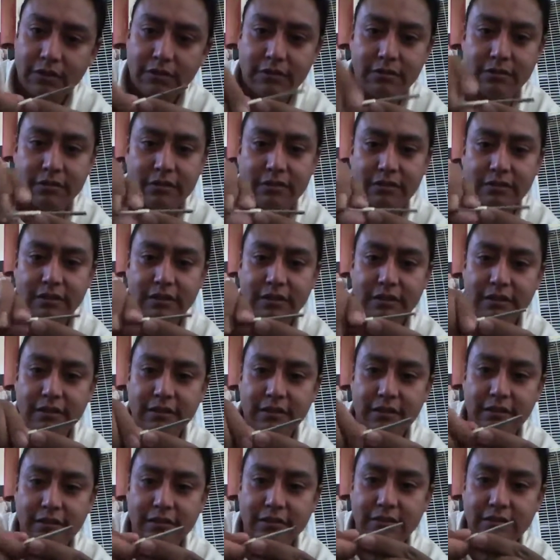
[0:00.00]
just like
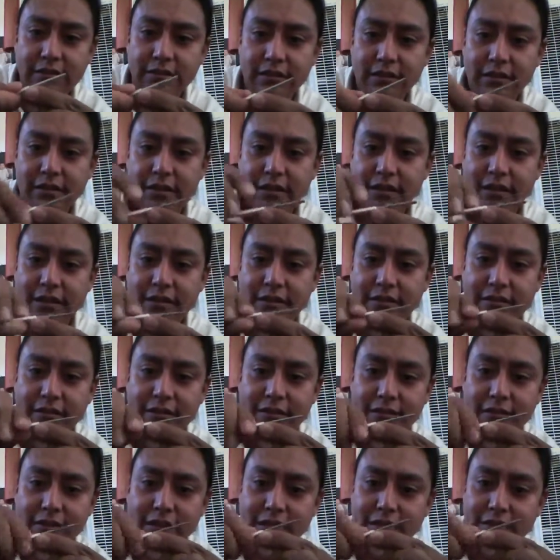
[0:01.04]
this. And
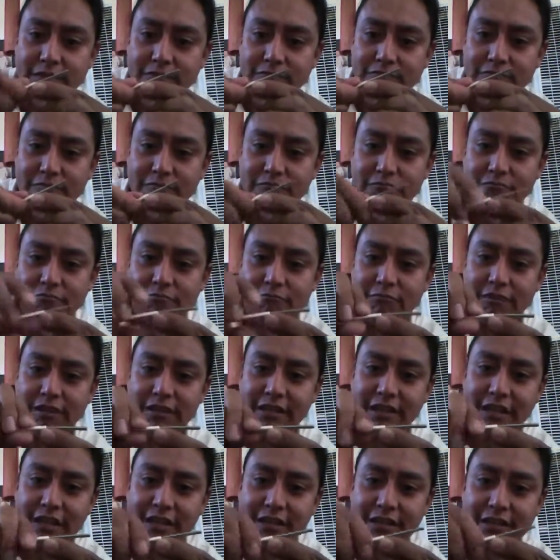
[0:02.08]
as one
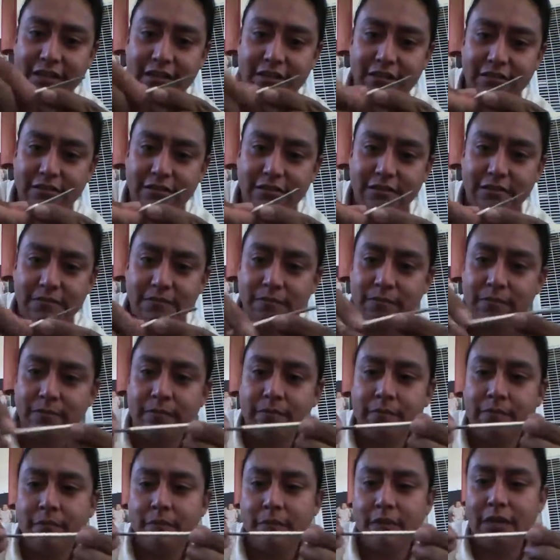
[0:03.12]
hand gets,
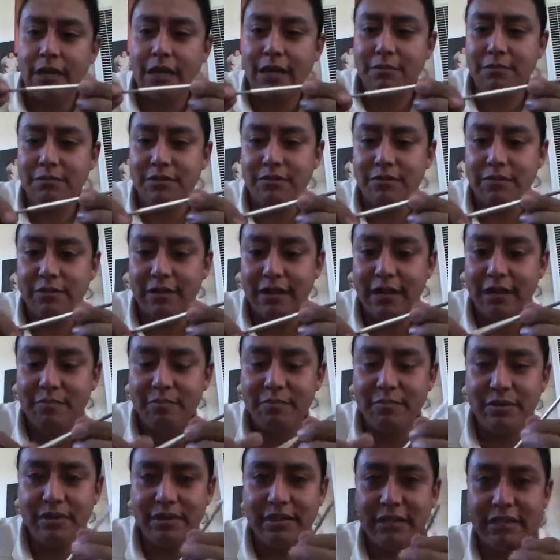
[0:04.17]
it helps if you're
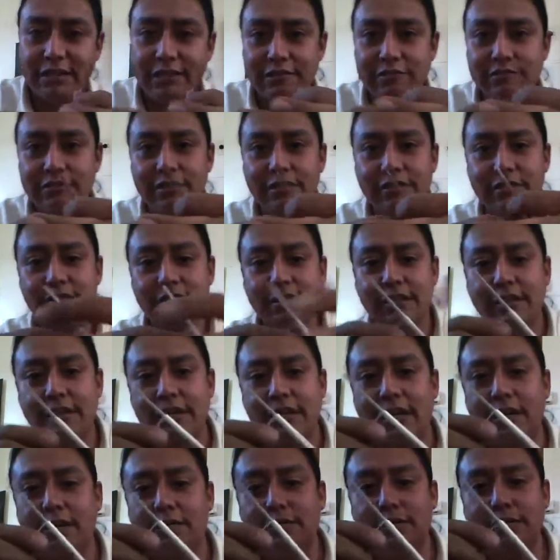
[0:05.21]
ambidextrous. It
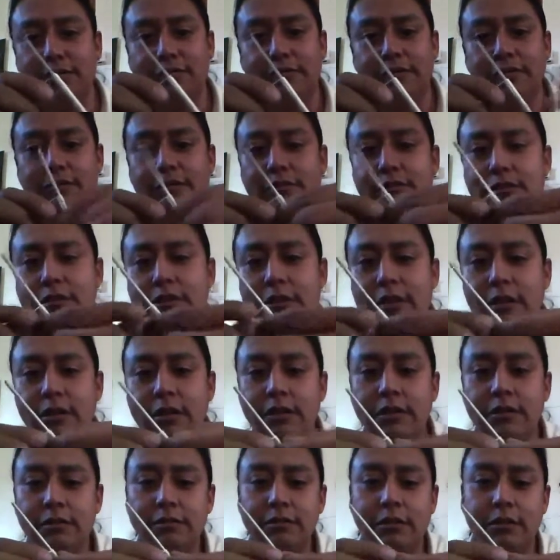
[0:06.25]
helps if you
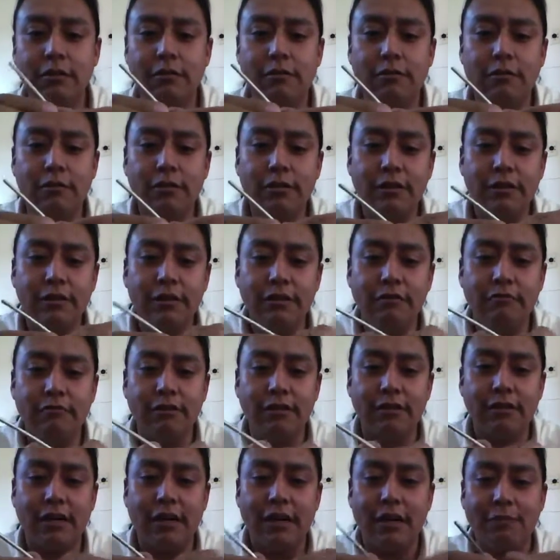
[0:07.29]
start coiling it
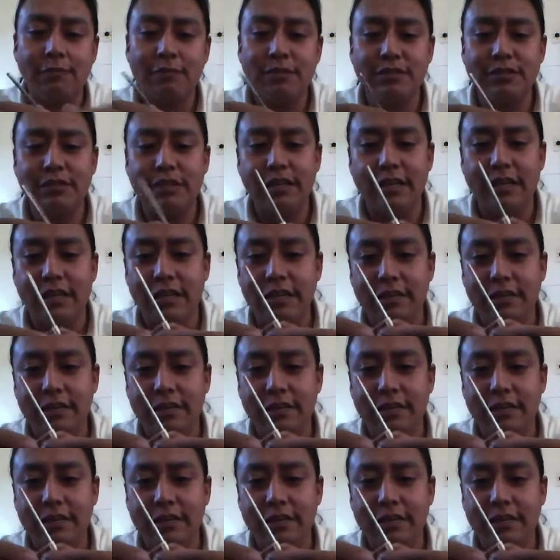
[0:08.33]
with the opposite